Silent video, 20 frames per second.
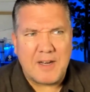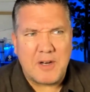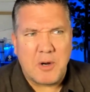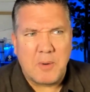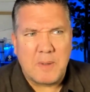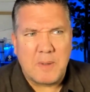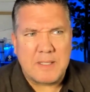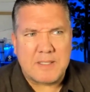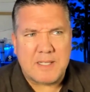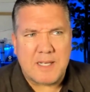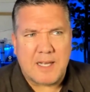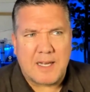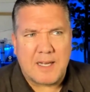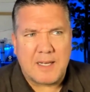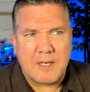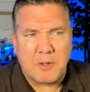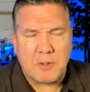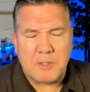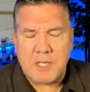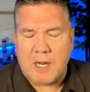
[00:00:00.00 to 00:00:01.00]
know it's,
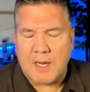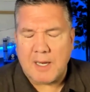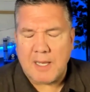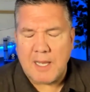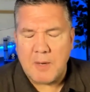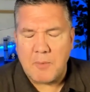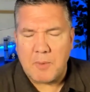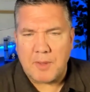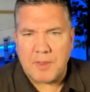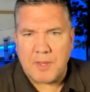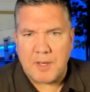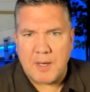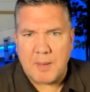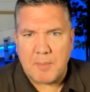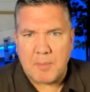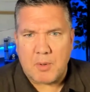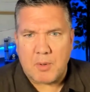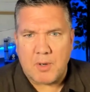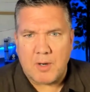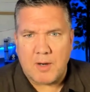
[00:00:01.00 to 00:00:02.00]
you know, talking with a
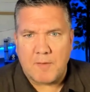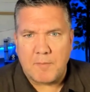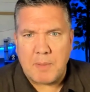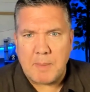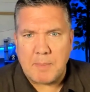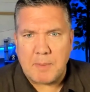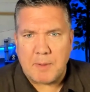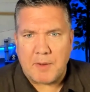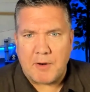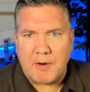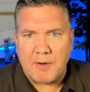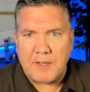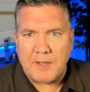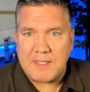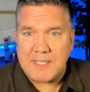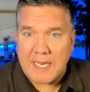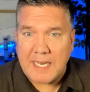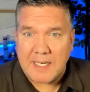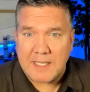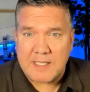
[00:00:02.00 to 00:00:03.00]
number of people that are in the
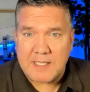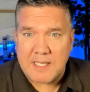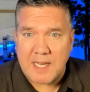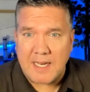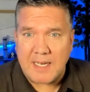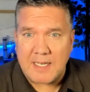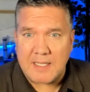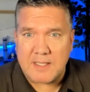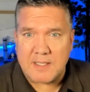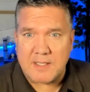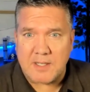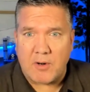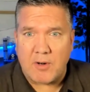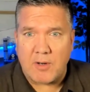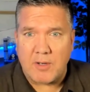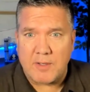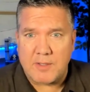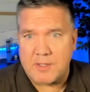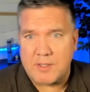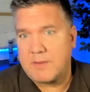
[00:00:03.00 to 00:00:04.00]
data science
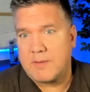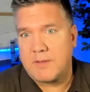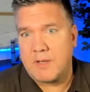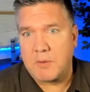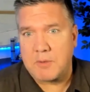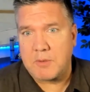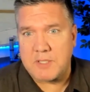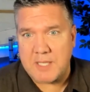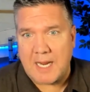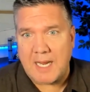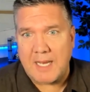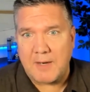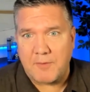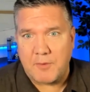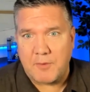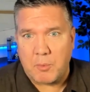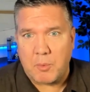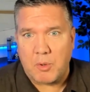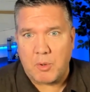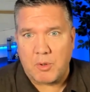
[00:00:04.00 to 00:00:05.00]
side of
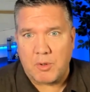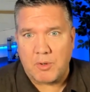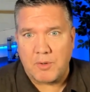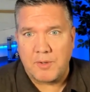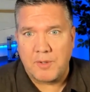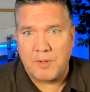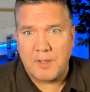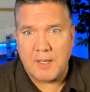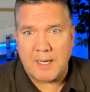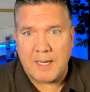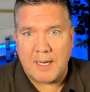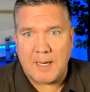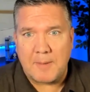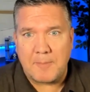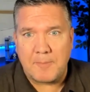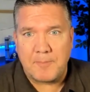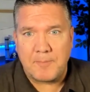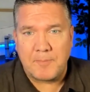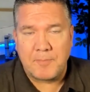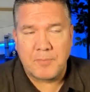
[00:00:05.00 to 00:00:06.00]
the world,
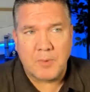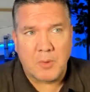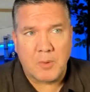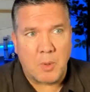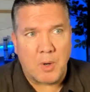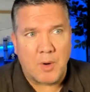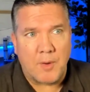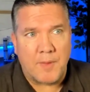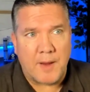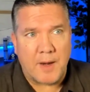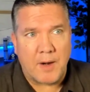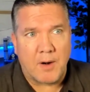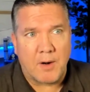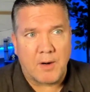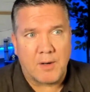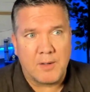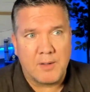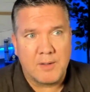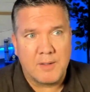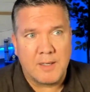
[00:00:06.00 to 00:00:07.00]
where
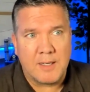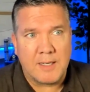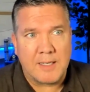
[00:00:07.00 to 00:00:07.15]
they're